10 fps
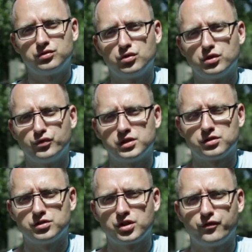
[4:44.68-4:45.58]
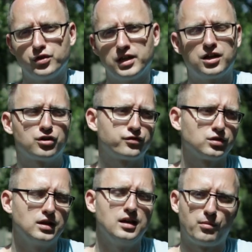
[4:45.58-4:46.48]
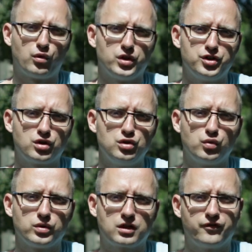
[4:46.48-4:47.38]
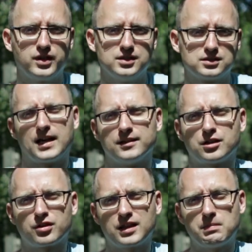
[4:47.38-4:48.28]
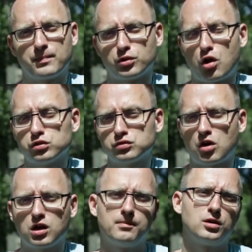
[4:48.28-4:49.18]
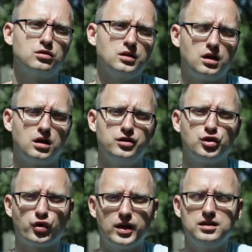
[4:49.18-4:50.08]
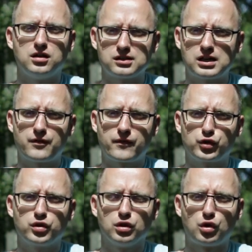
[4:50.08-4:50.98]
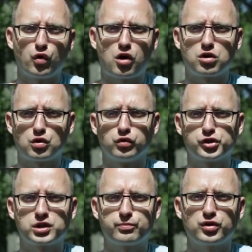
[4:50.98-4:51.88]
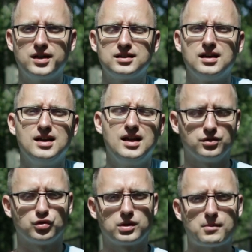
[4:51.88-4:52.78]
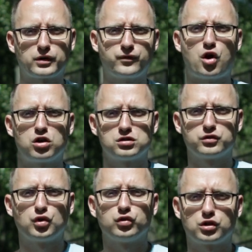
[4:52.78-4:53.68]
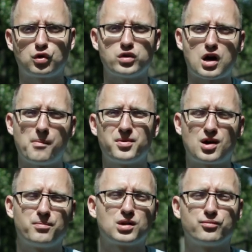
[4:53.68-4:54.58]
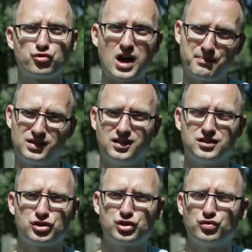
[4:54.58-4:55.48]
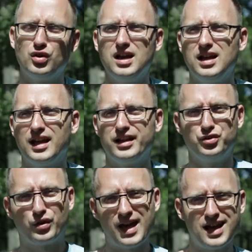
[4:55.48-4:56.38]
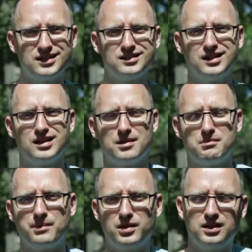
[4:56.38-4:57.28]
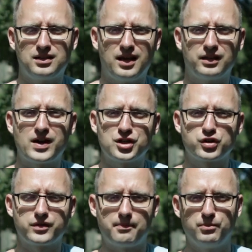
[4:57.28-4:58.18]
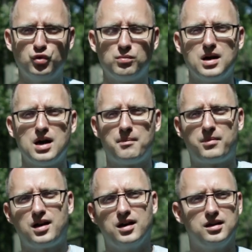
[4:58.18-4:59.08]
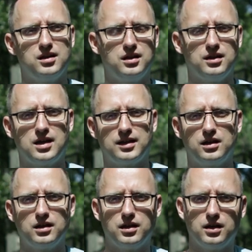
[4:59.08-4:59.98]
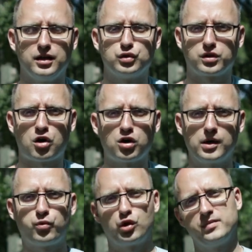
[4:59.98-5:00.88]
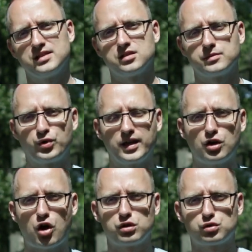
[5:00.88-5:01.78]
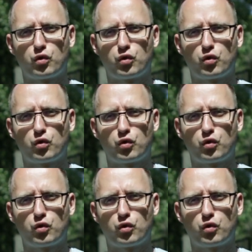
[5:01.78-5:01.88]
have to do your research really carefully about what you can do with cafes. Another thing people also talk about, Ukraine does have a very low car ownership rate. You know, the amount of cars on the road are going up and up and up rapidly, it's true. And you can maybe take advantage of that boom by getting into the car import business, bringing cars